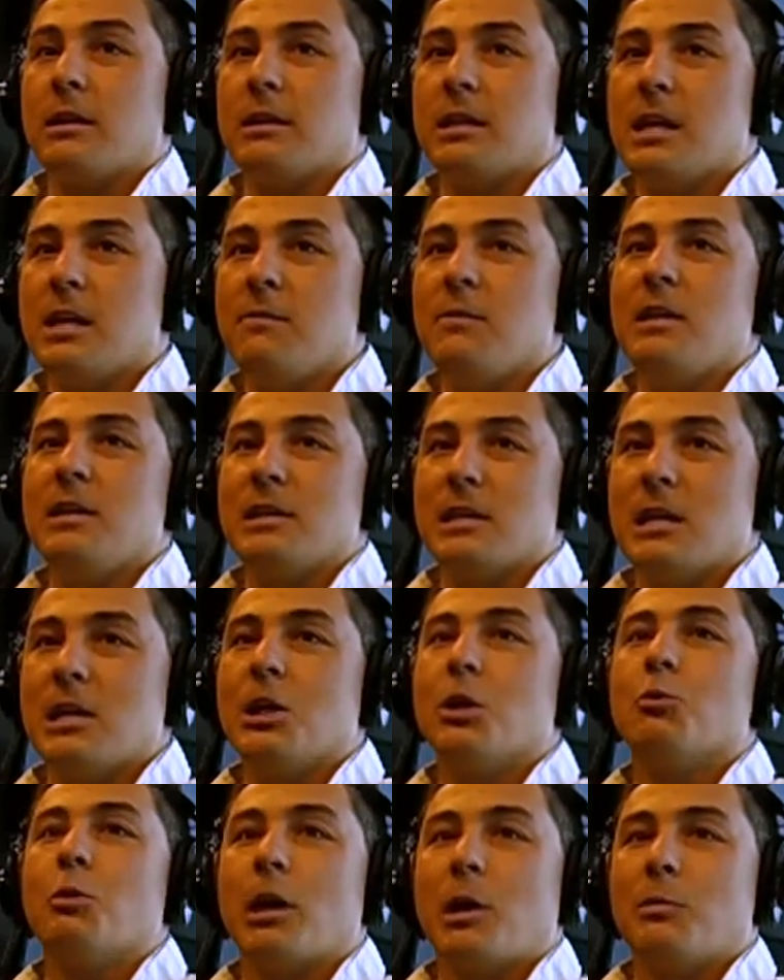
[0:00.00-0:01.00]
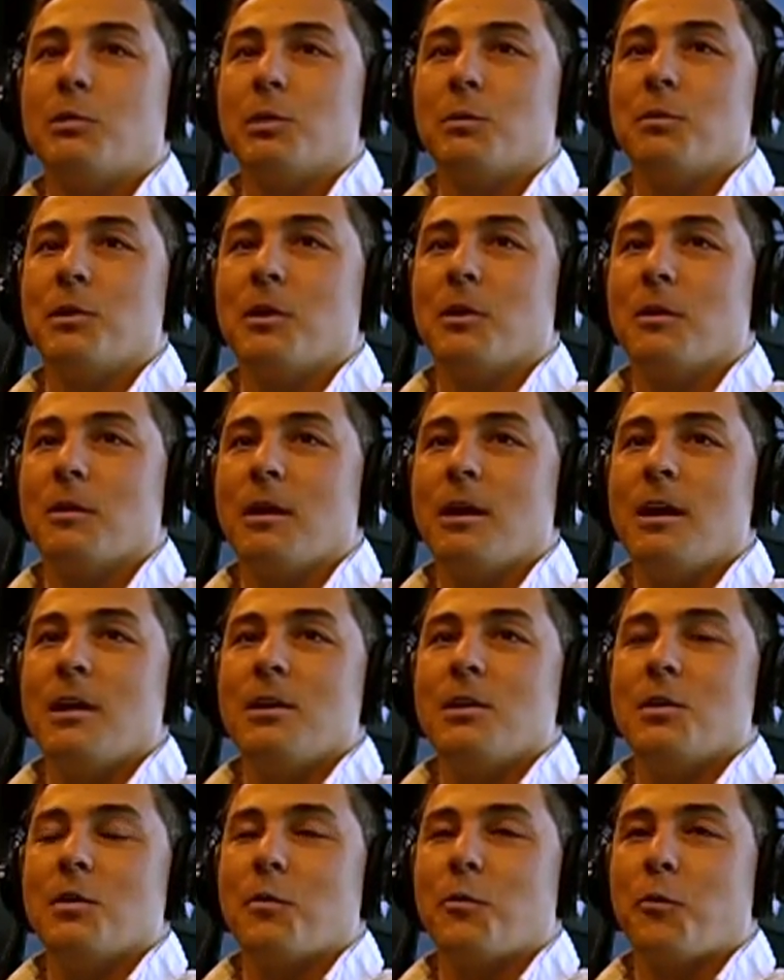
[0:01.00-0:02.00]
the TV is integrated with the mirror.
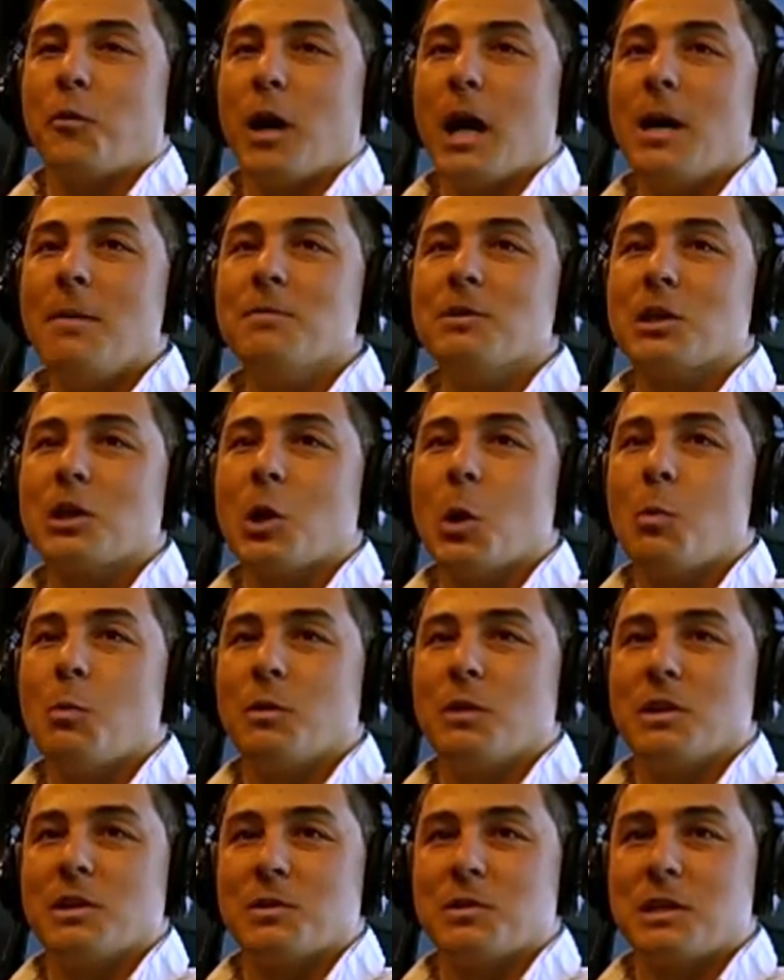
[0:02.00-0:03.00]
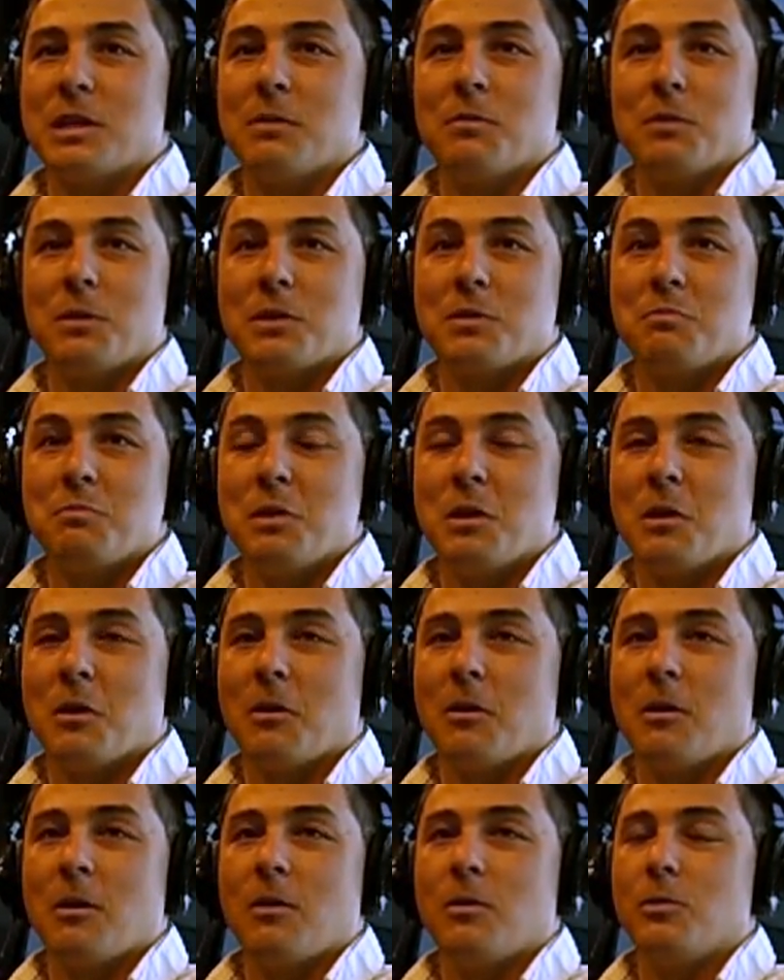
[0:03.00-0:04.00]
The frames that go with this
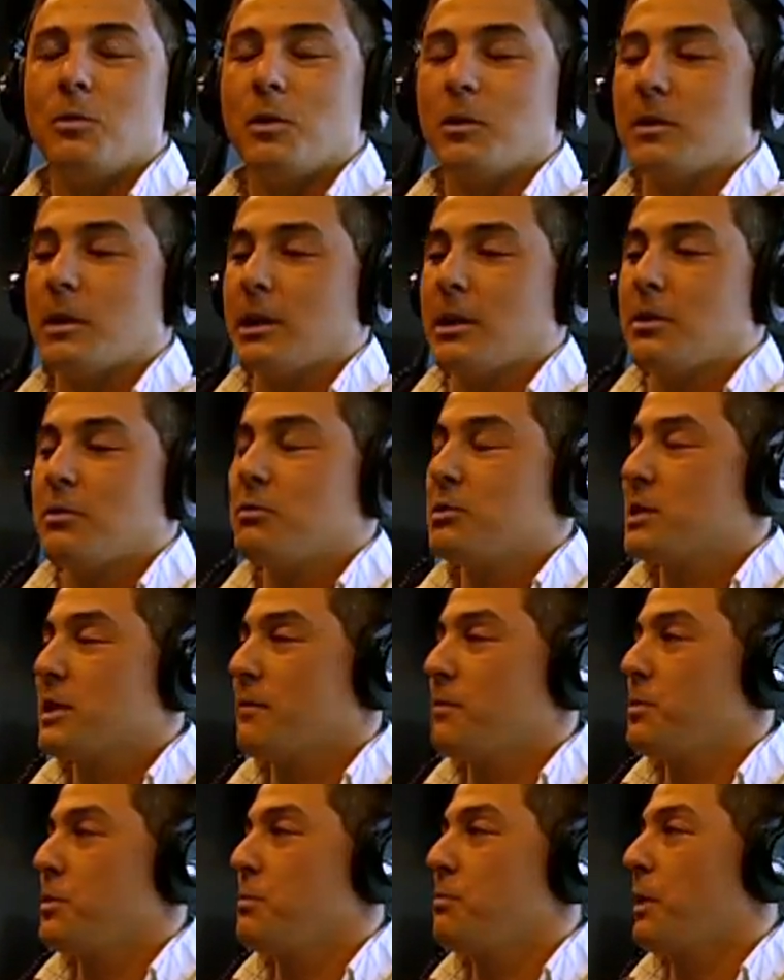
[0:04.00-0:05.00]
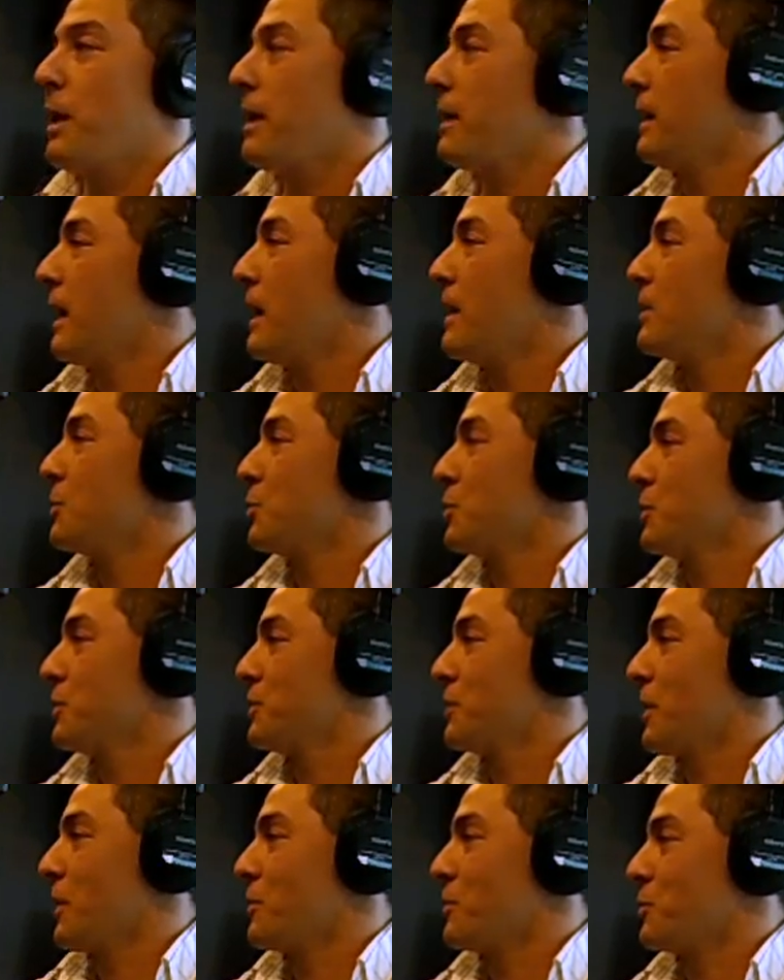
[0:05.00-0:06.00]
mirror look like stuff you'd buy in any sort of
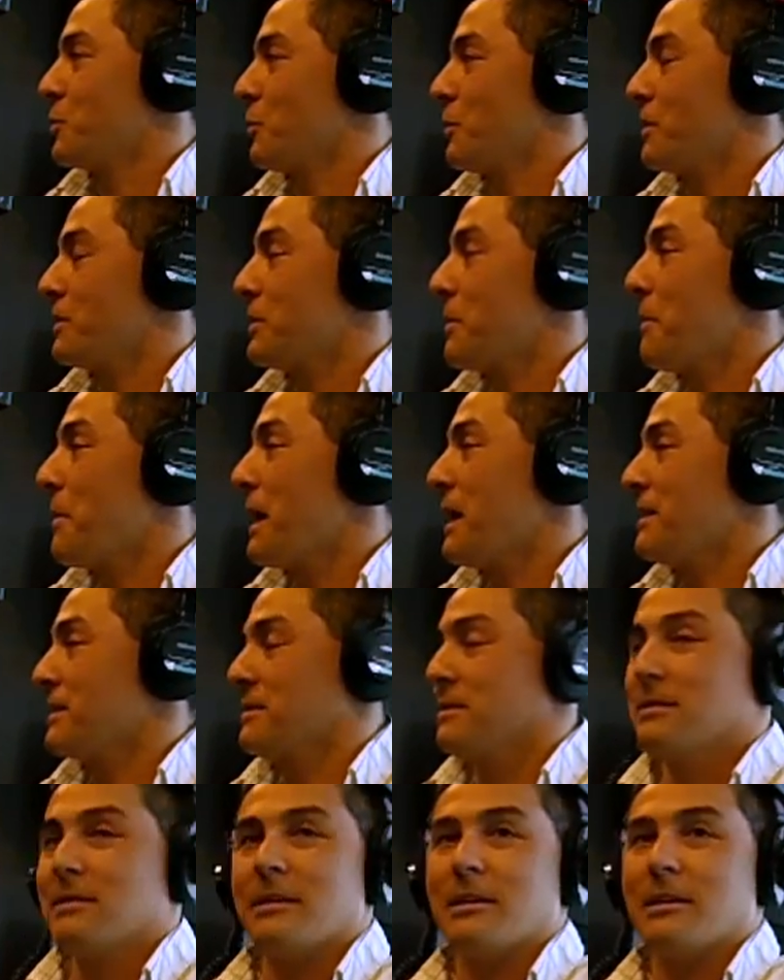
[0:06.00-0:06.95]
designer store. It's amazing.